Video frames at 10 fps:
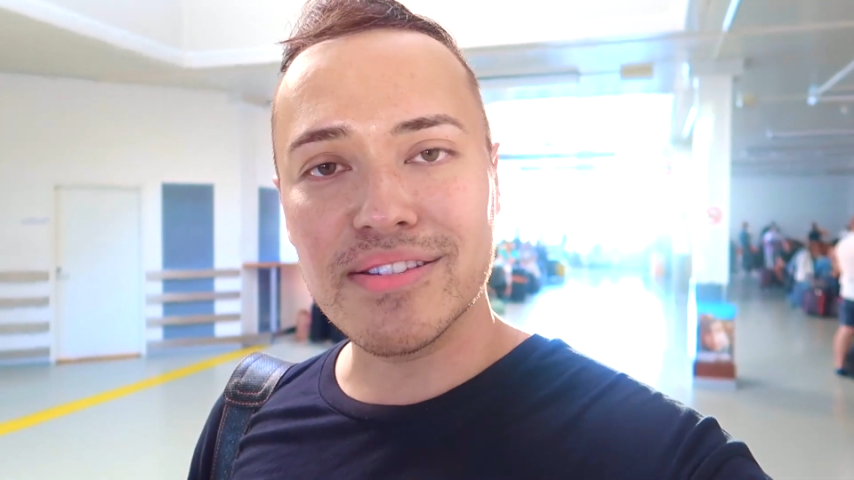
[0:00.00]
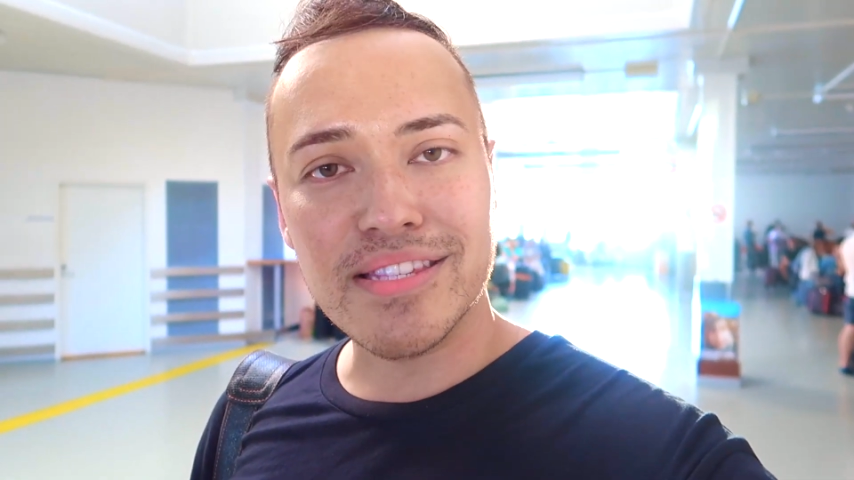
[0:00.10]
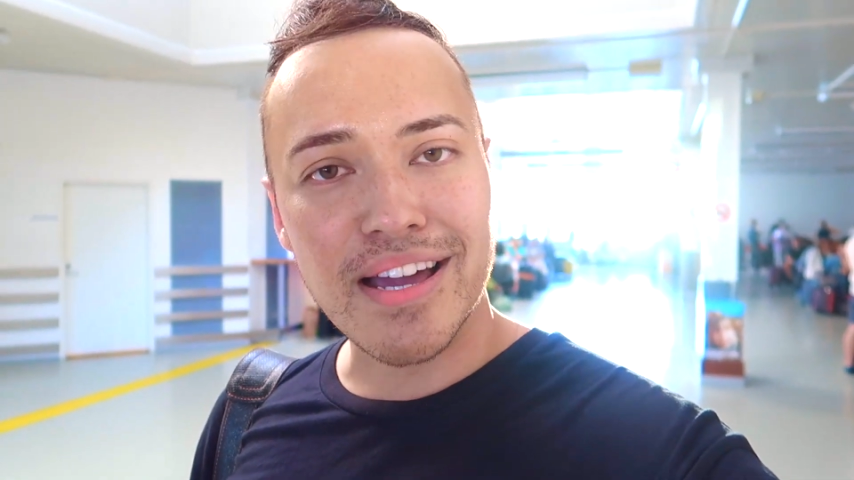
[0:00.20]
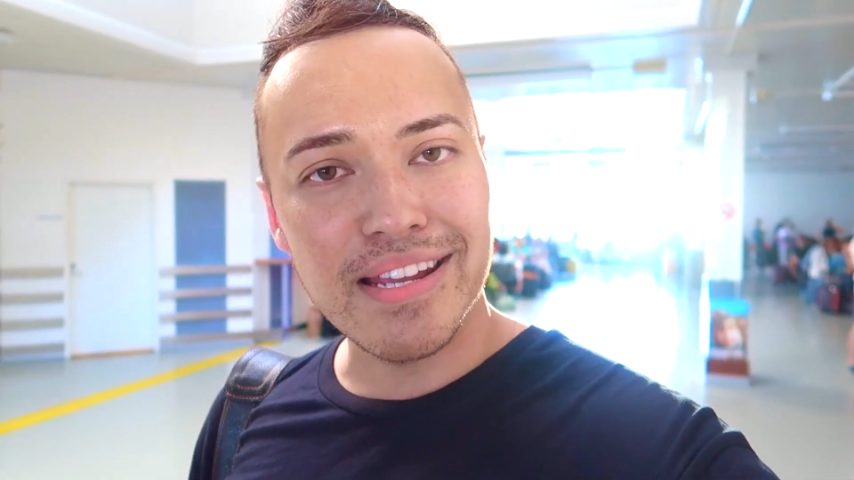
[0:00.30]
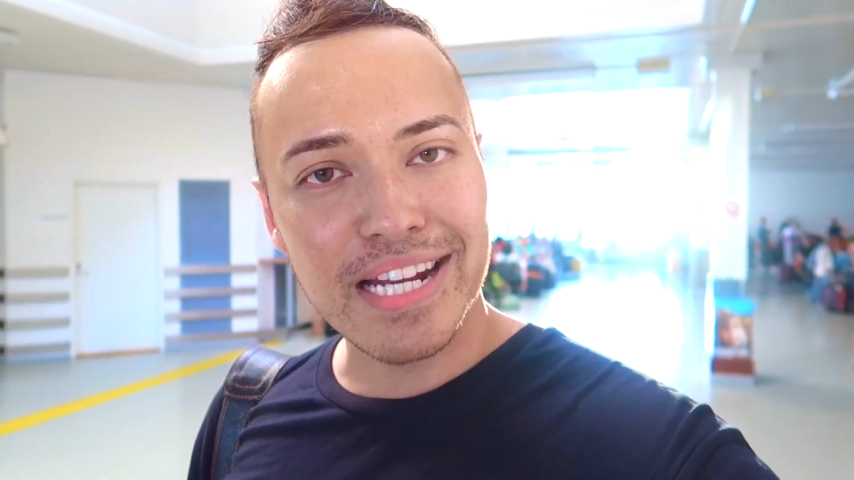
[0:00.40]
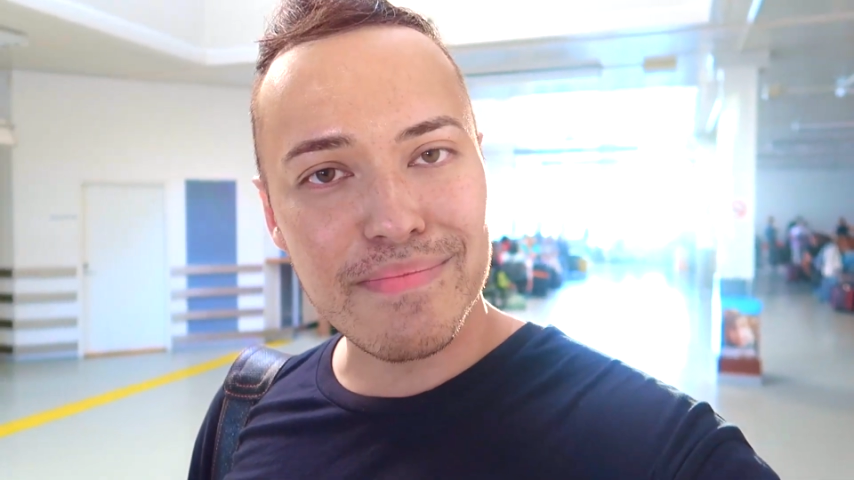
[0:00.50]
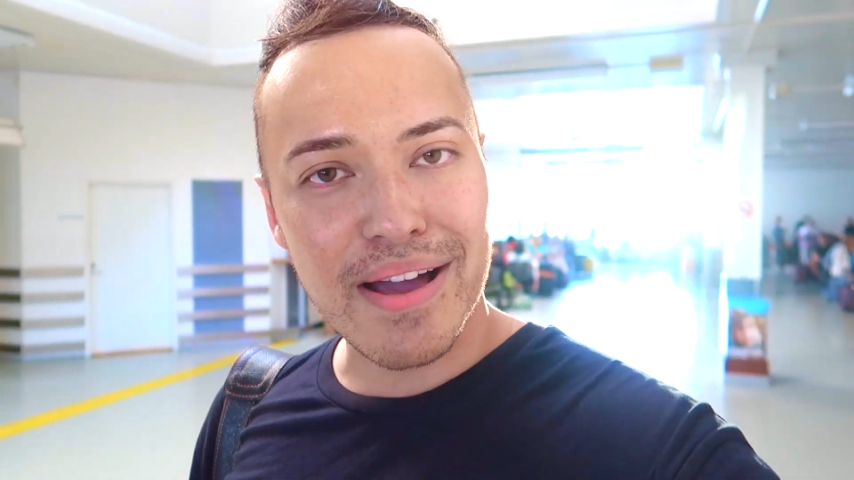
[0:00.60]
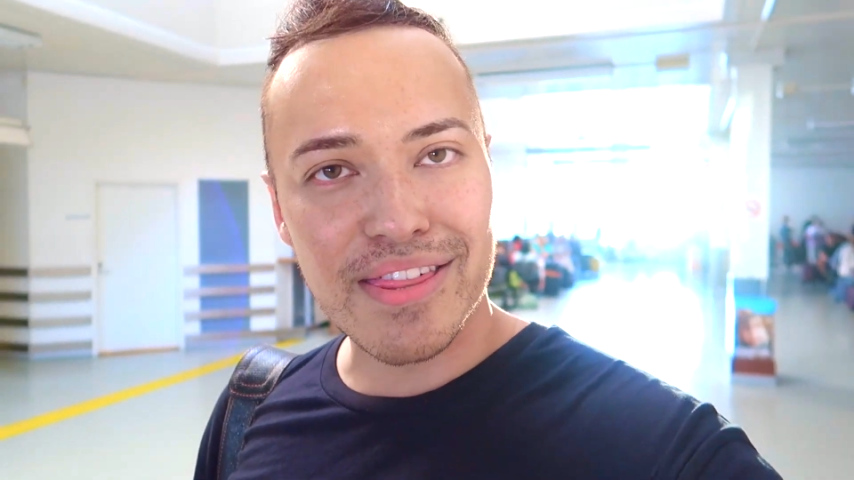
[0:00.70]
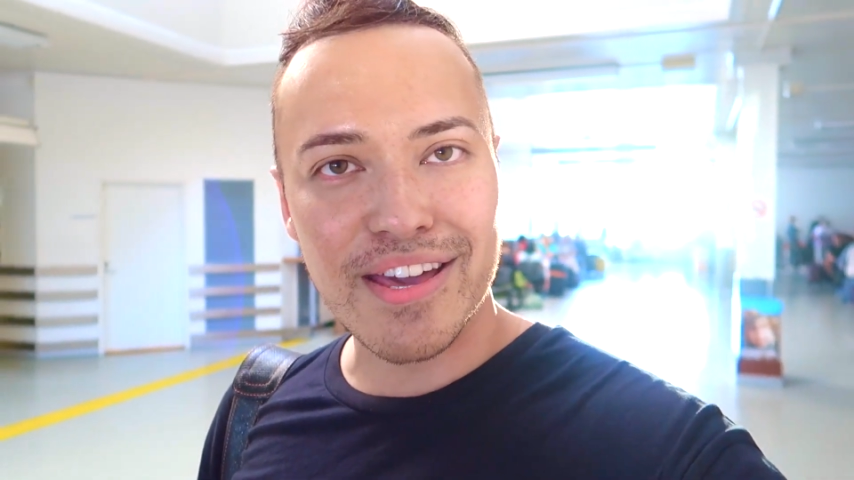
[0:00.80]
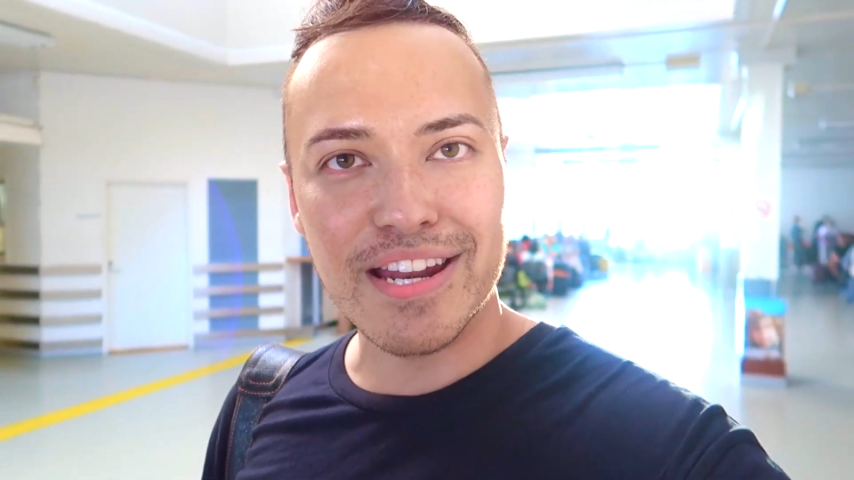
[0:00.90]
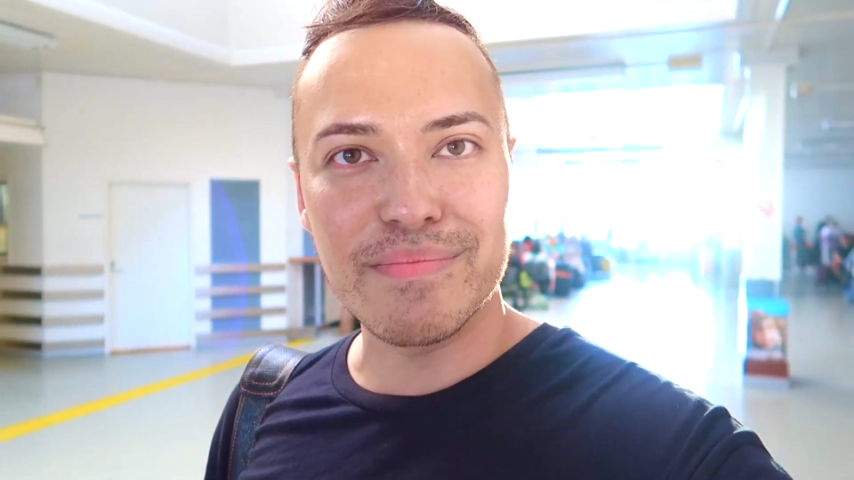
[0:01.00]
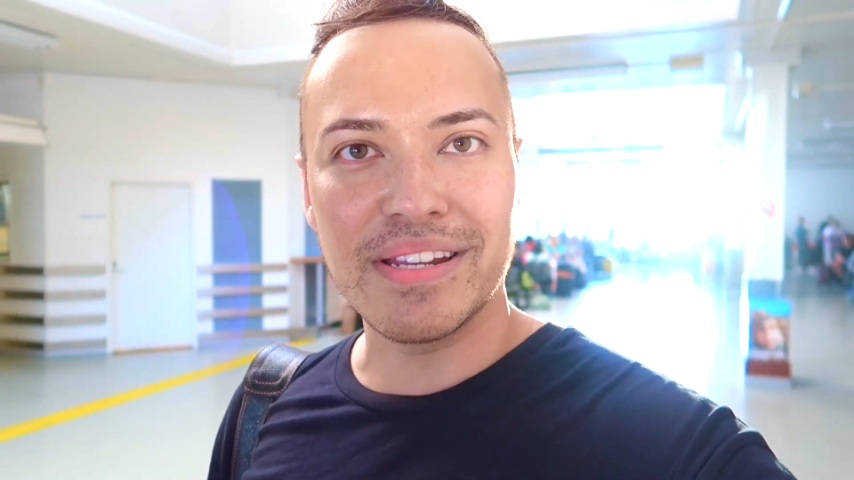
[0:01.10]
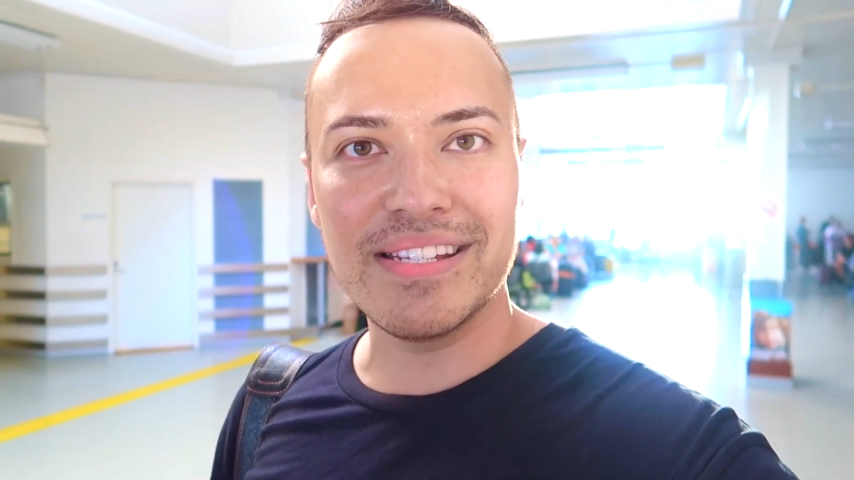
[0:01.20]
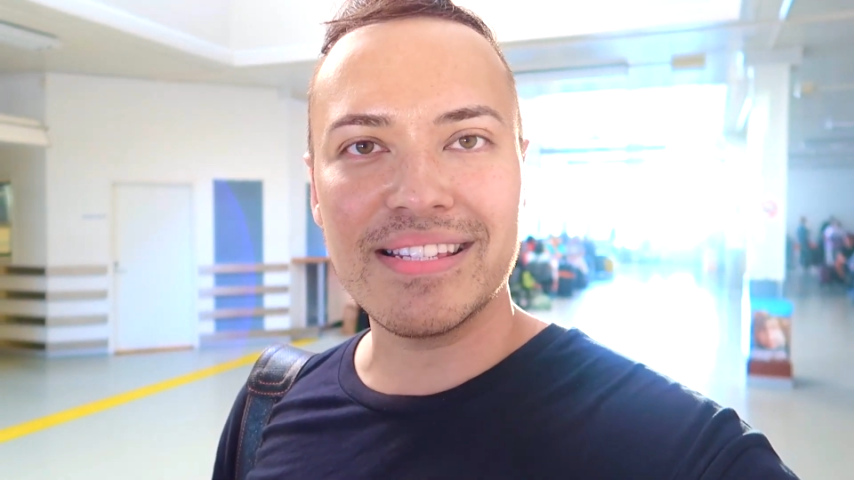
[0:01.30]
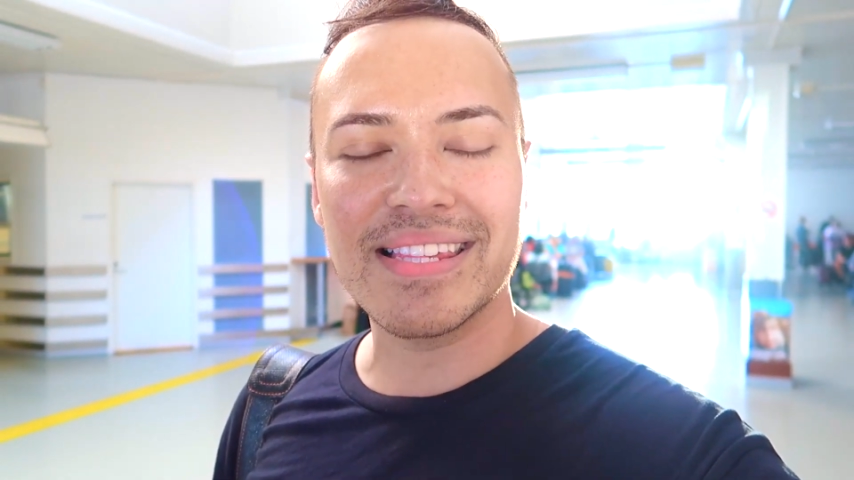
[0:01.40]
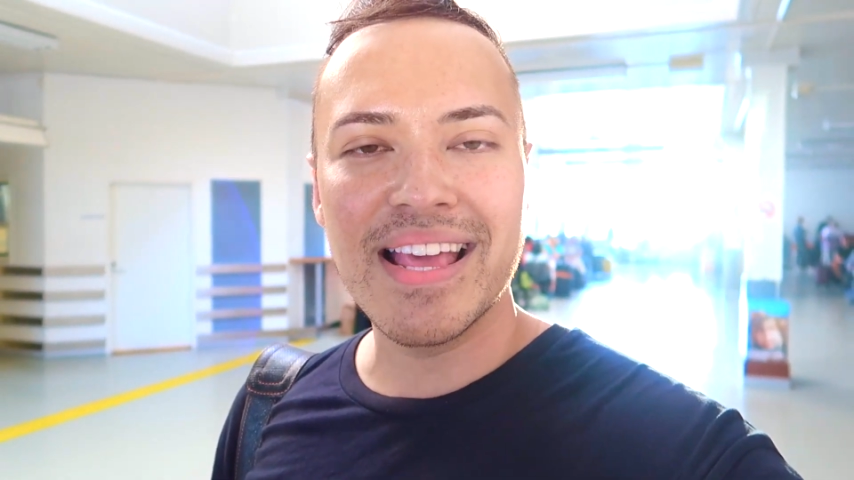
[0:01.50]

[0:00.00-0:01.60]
It's starting in about 30 minutes,